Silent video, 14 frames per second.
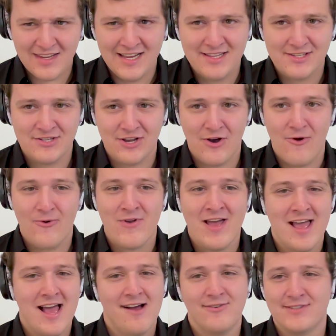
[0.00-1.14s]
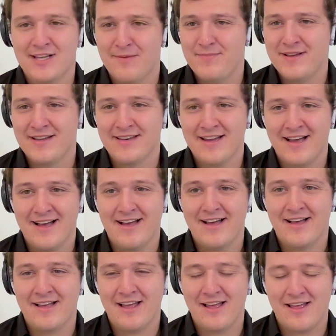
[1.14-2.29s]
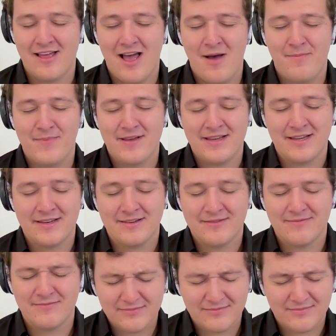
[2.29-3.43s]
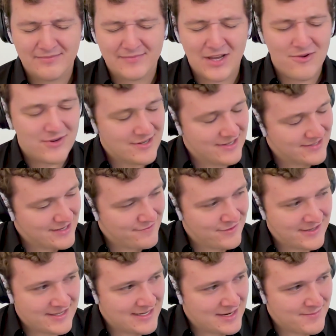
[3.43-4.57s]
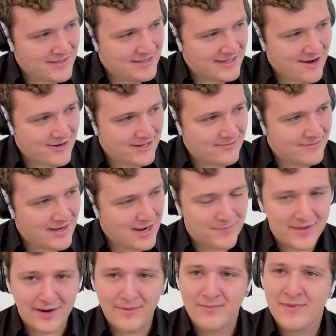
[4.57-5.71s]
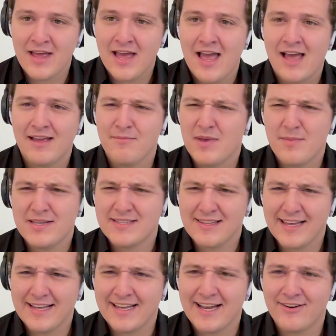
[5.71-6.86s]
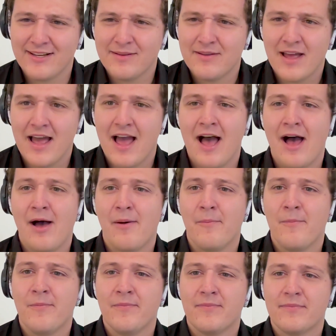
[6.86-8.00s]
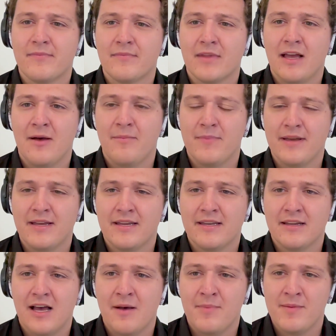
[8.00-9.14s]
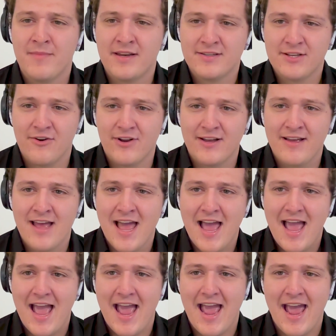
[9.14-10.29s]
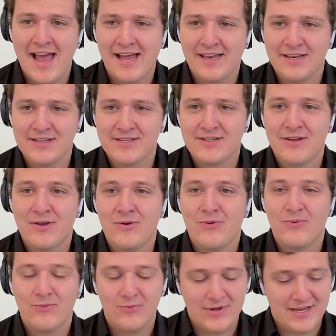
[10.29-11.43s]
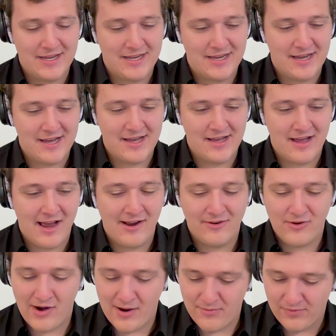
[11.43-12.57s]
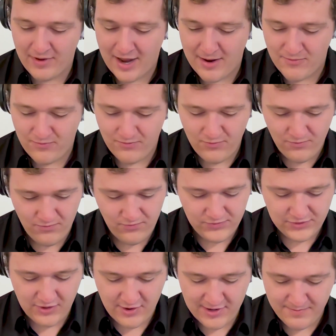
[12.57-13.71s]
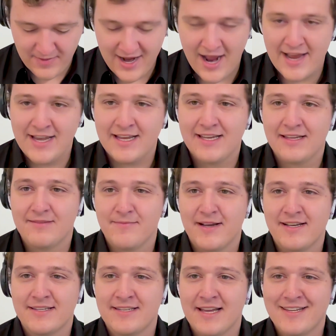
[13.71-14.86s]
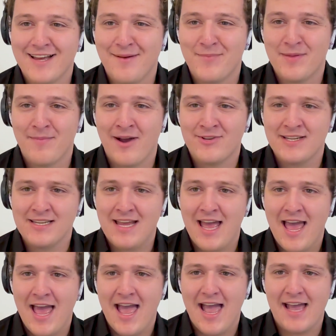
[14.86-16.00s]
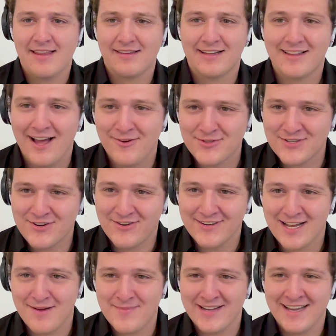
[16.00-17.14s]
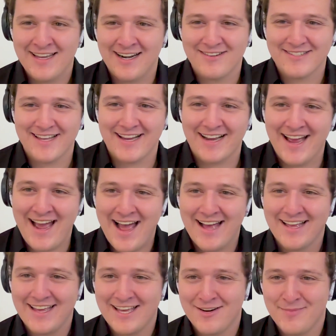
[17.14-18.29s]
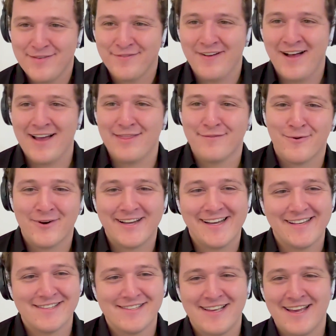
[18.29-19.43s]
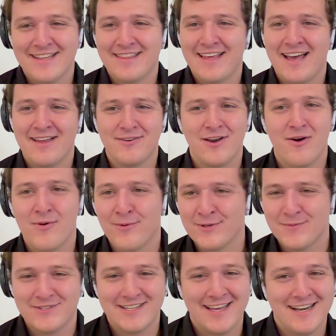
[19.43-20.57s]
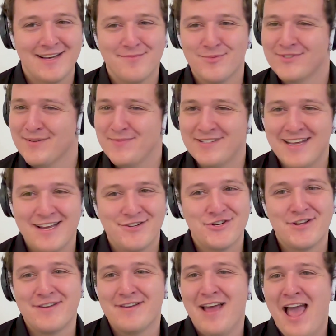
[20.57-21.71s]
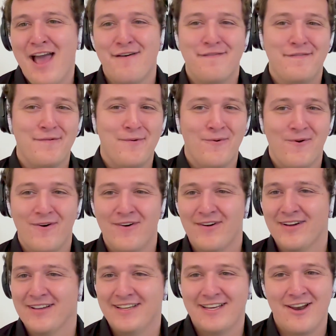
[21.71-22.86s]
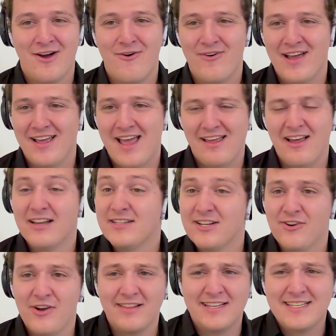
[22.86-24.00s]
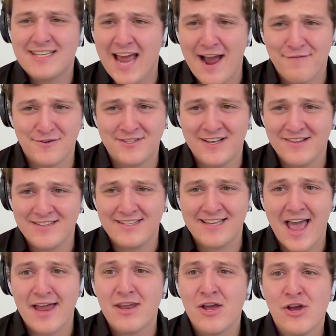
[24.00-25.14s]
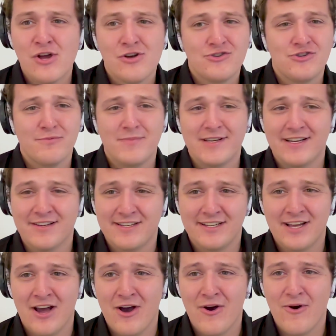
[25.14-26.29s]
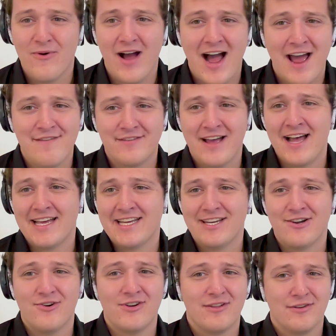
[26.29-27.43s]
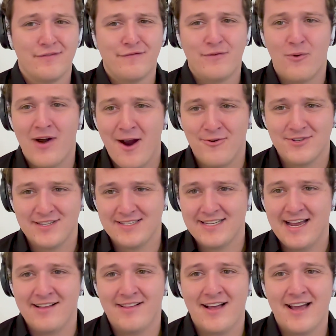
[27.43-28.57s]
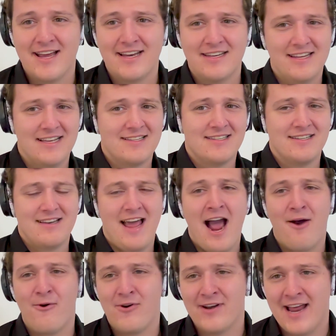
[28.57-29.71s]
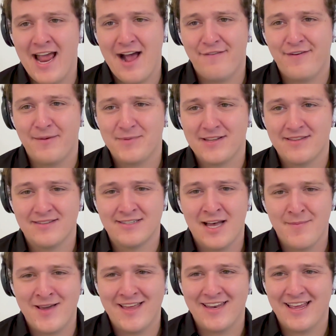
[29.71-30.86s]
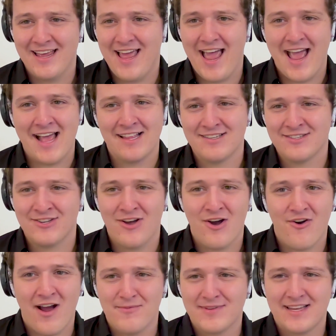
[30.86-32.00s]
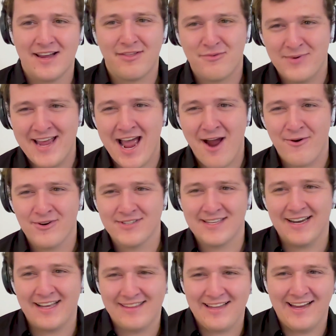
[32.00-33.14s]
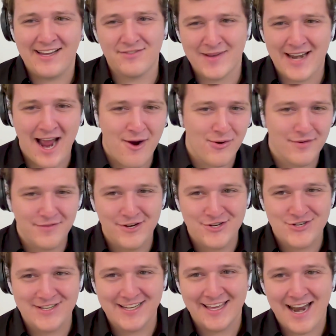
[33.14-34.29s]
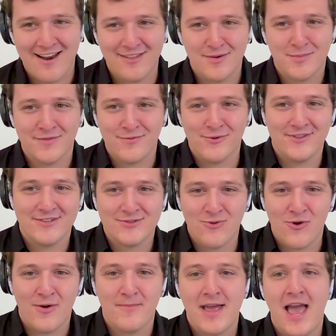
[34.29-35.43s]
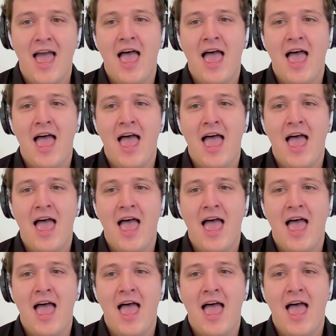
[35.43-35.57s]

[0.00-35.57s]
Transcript: And so, I was up in uh, up in oh goodness, I forget the name of the county up there. Maybe it's Lake County, um, up in up in Minnesota. And we, uh, or I, I started my hike, my ascent up the mountain, and clouds started coming in. And I was like, ah, it'll be fine. The forecast said that you know we weren't supposed to get any precipitation for you know until at least after sunset. Should be good to go. I've got you know another four hours of daylight. It's an hour and a half up to the summit. And so I'm like three hours, and I get that gives me an hour of cushion to get out of there before the storm.